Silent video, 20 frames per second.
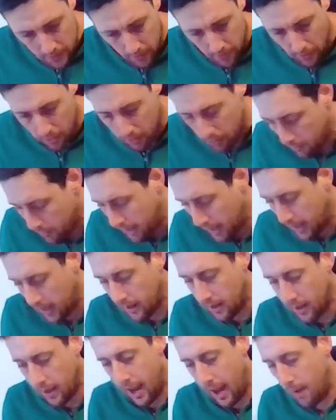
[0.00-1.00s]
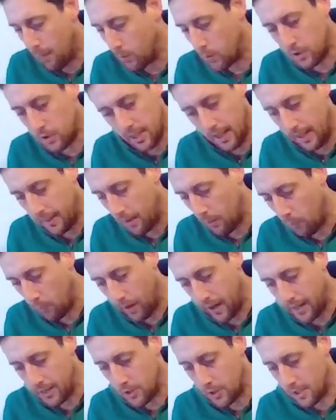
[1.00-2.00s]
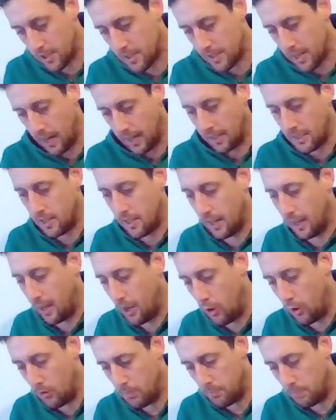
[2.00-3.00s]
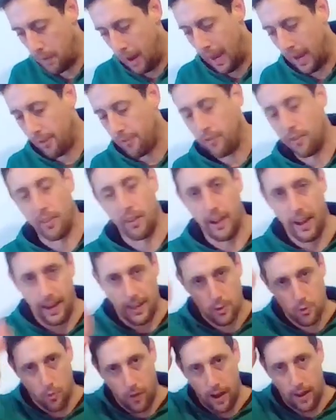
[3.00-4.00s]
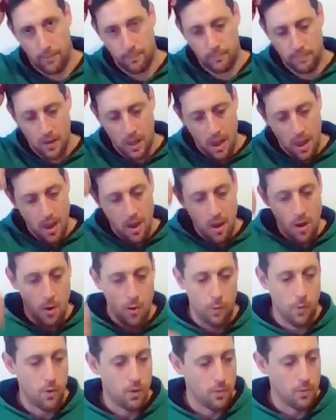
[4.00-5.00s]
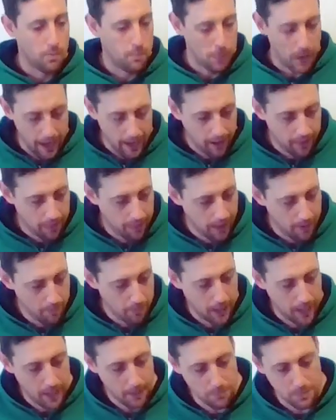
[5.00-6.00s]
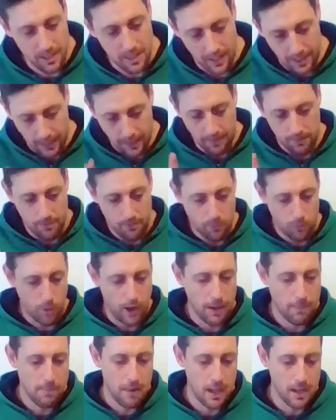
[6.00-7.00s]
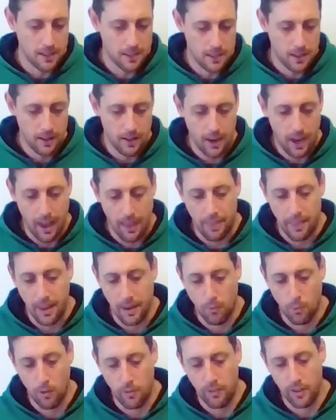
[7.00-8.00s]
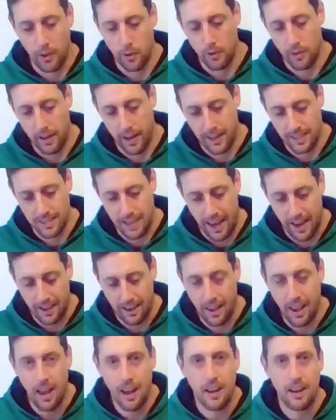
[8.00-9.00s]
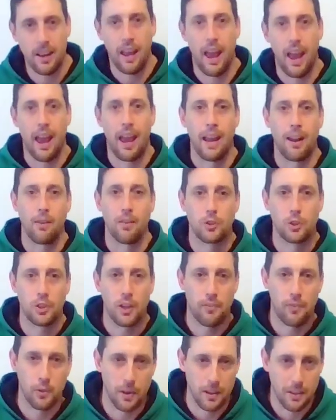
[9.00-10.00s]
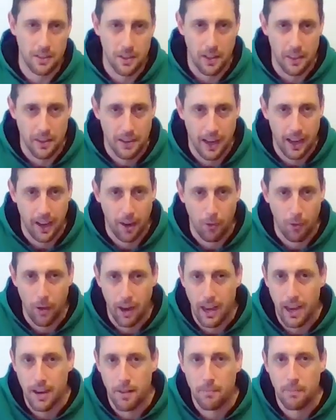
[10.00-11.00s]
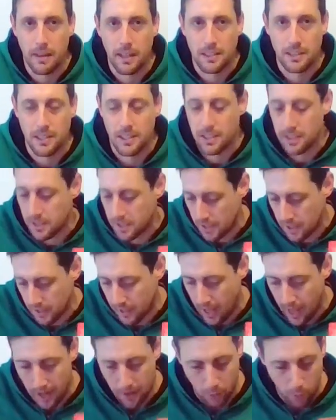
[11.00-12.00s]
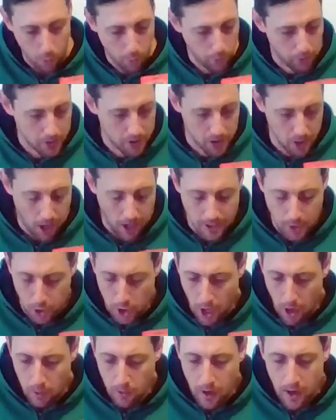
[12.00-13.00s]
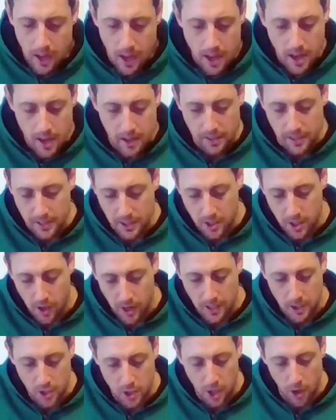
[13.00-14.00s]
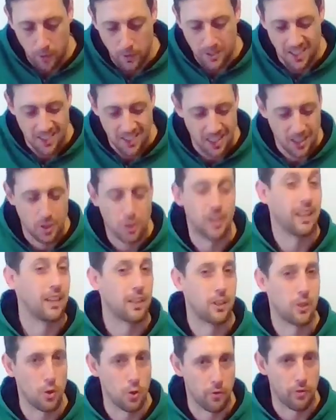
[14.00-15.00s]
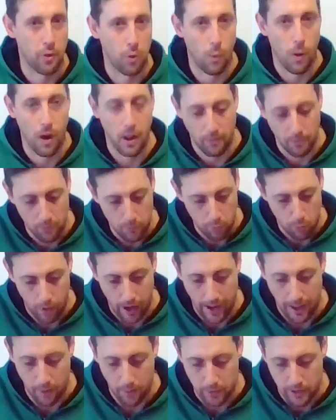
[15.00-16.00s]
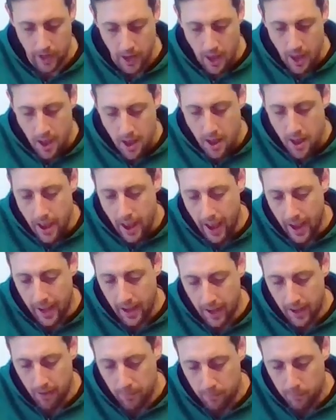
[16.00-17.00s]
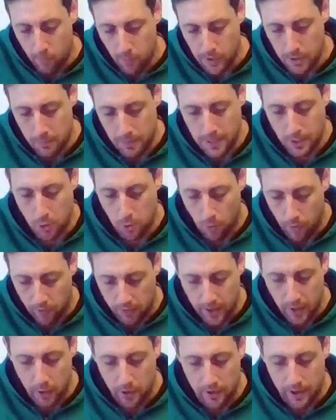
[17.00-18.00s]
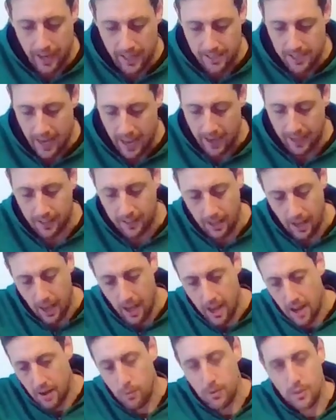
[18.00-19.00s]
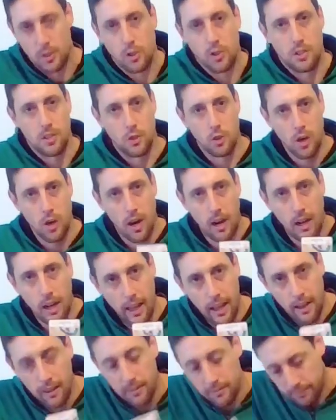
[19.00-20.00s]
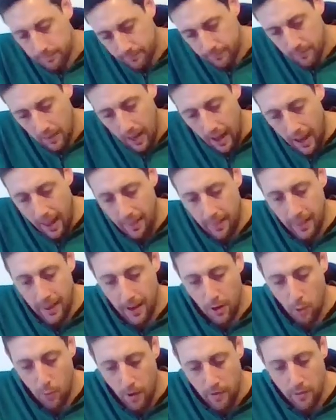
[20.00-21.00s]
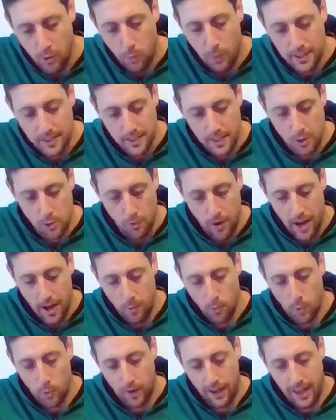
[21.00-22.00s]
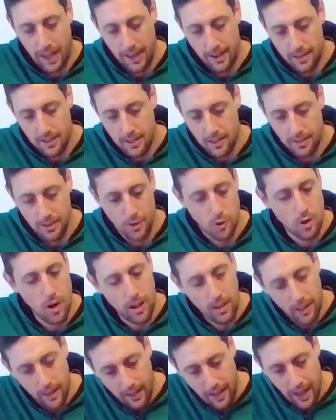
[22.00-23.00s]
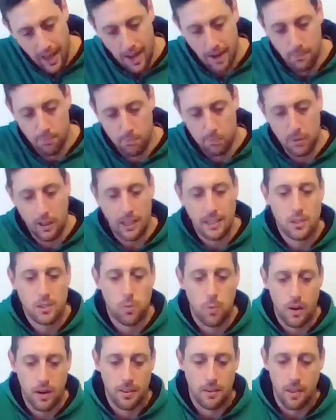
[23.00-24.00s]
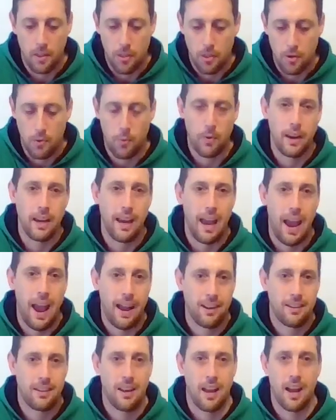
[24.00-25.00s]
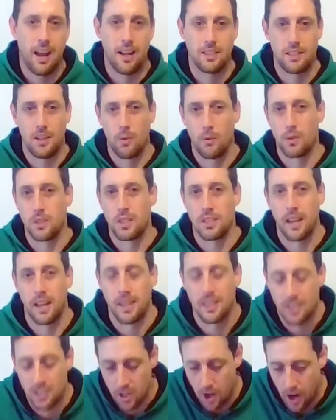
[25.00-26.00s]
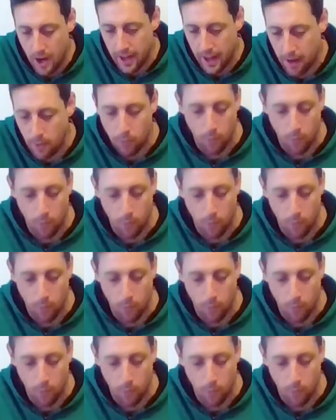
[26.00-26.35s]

on the 3, and we'll say that red just takes their cube back for the next round. Black then becomes the ringmaster, and they reveal the next act card, and shuffled into the deck at random is this card called the sideshow. The sideshow is essentially a 2-for-1 round, which means you reveal the next act card, which is the juggling, and then whoever wins this round will get the juggling card plus one of the 3 act cards that were set aside at